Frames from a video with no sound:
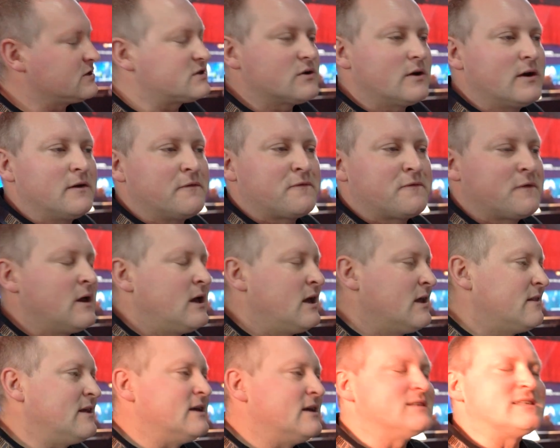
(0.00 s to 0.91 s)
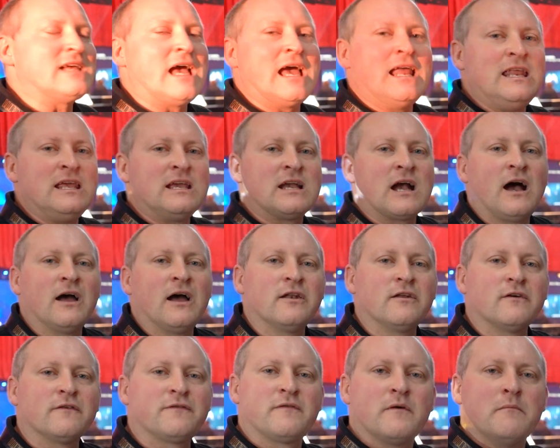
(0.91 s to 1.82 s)
So if there's any
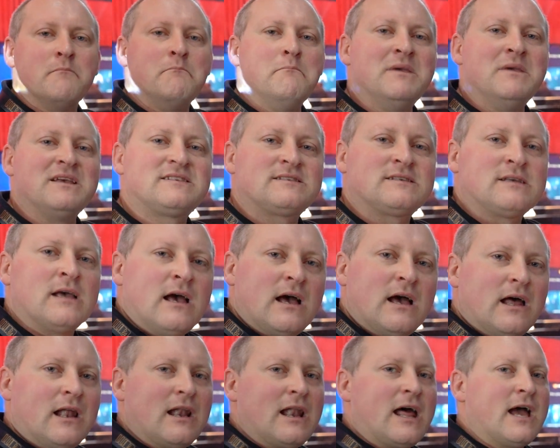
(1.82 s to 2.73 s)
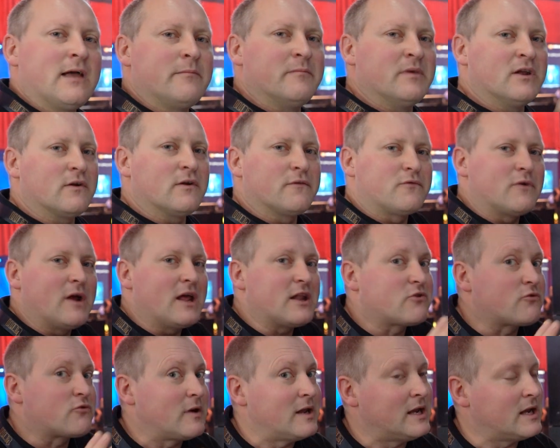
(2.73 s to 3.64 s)
kind of misalignment of
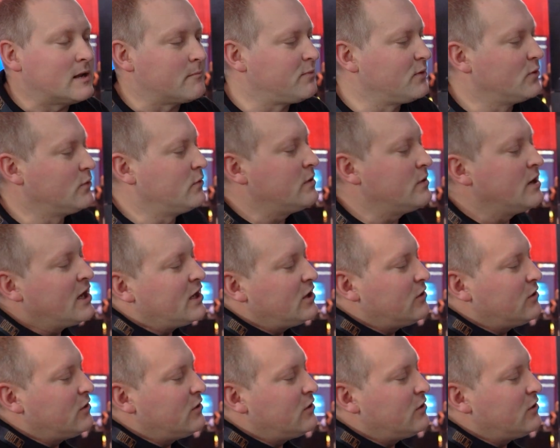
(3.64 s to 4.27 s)
red, green and blue,